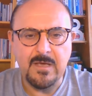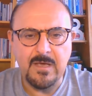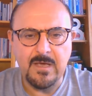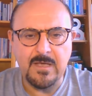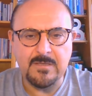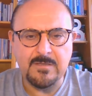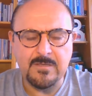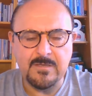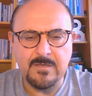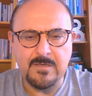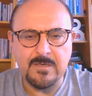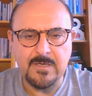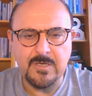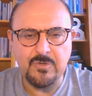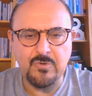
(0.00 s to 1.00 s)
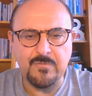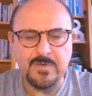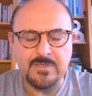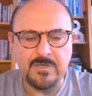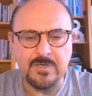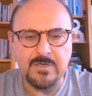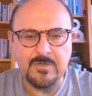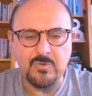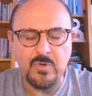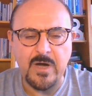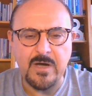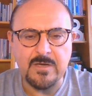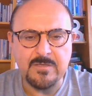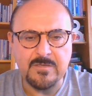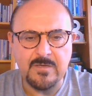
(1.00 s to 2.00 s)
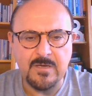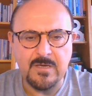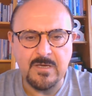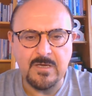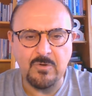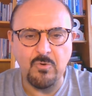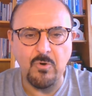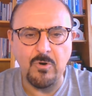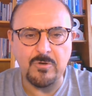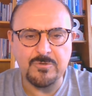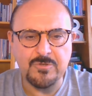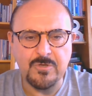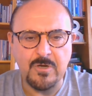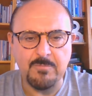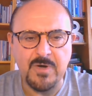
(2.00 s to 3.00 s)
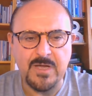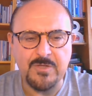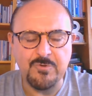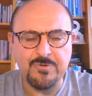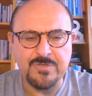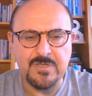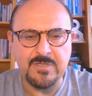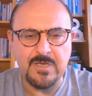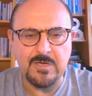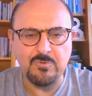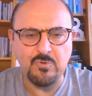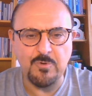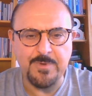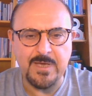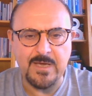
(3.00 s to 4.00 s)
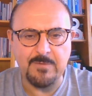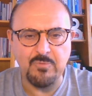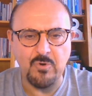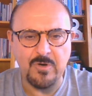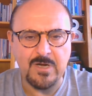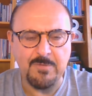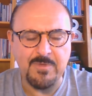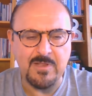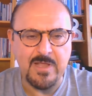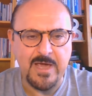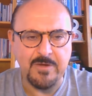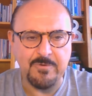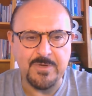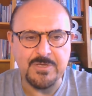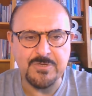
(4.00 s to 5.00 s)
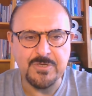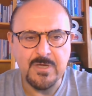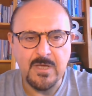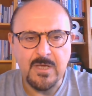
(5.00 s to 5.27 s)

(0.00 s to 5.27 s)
and you will write codes by using a Ruby programming language.